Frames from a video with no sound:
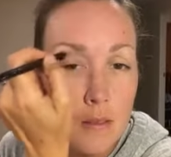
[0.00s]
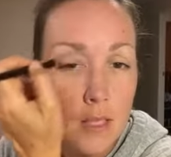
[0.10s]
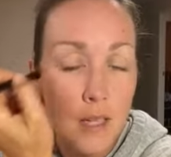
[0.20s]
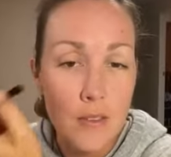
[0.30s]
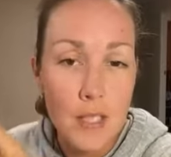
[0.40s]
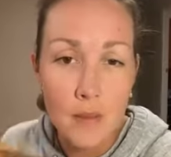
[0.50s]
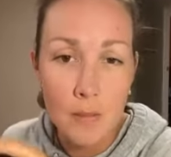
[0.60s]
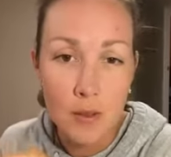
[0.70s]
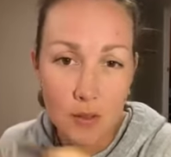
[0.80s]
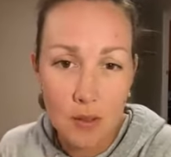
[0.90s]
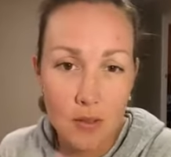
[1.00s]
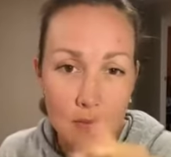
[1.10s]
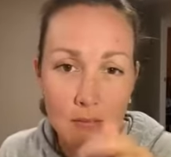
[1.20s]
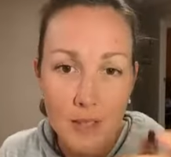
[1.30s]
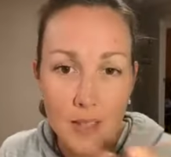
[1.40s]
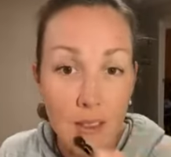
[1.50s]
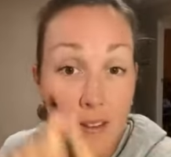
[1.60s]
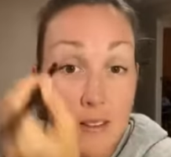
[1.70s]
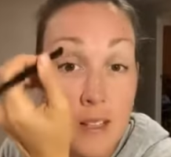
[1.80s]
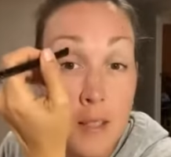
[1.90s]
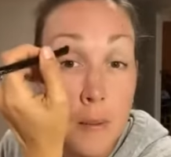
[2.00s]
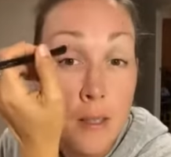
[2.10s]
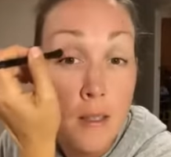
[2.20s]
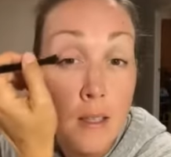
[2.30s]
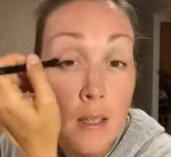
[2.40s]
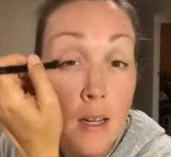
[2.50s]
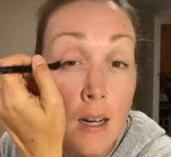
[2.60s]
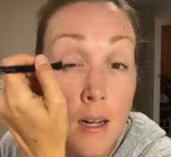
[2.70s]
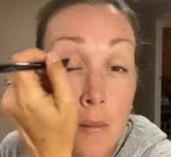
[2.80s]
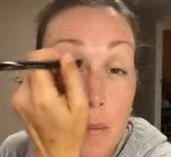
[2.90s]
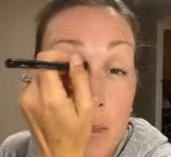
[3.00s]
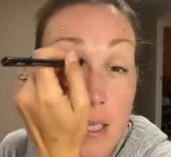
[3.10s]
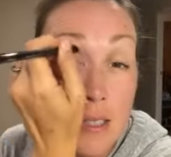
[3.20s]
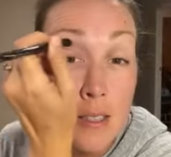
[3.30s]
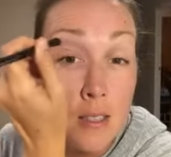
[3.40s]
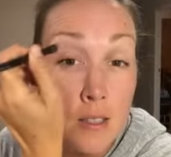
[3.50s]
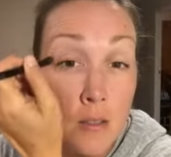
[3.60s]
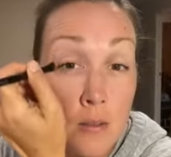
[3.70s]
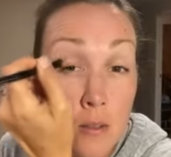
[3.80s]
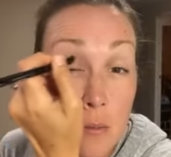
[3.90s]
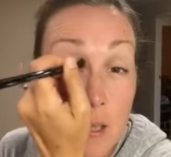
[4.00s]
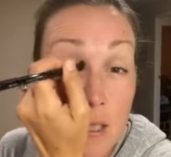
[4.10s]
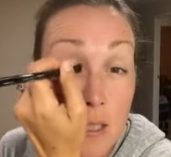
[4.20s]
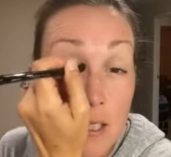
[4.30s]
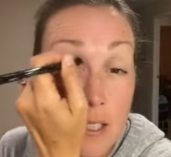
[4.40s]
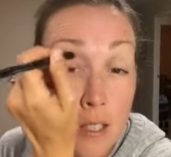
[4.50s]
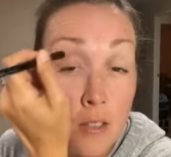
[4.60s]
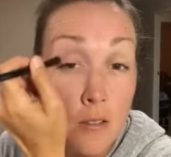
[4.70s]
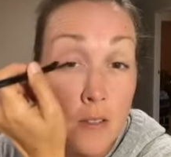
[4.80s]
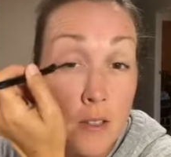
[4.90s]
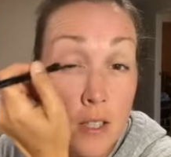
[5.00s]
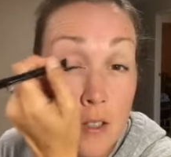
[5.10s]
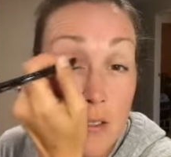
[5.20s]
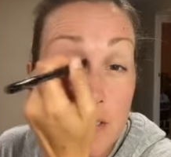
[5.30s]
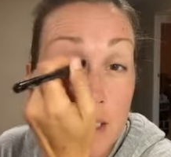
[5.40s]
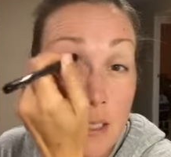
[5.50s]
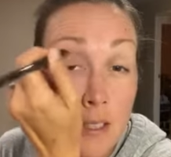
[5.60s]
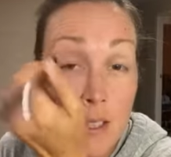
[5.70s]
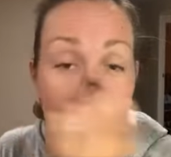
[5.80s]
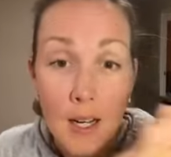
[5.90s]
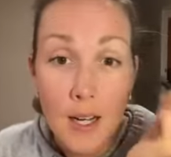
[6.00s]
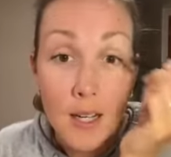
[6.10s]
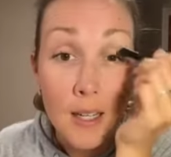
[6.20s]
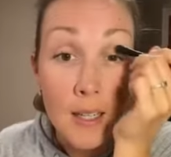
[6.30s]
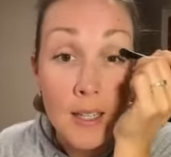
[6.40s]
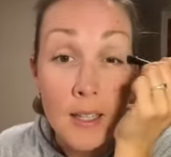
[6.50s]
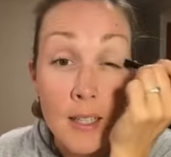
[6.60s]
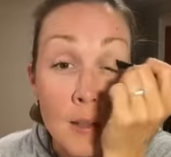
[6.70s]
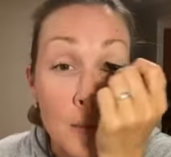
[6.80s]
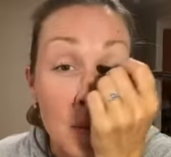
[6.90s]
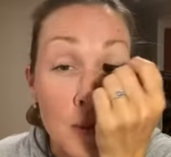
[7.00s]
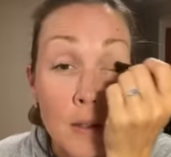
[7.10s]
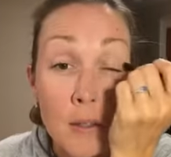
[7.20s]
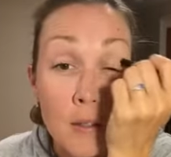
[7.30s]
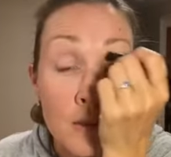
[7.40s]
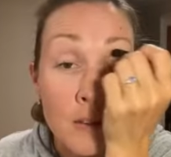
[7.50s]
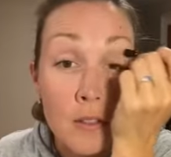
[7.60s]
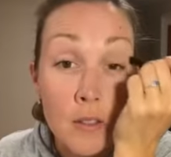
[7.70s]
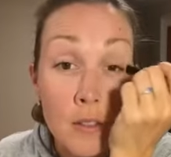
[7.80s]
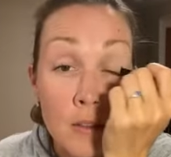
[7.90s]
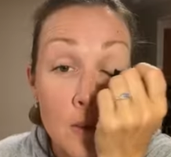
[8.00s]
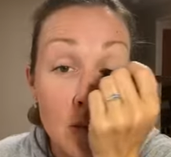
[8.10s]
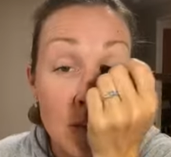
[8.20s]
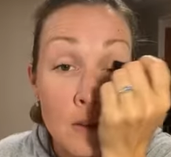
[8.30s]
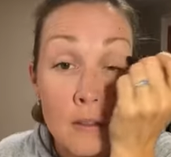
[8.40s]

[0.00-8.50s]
They have a name, those little kit things. Anyway, because I don't wear eyeshadow very often, I can't be bothered to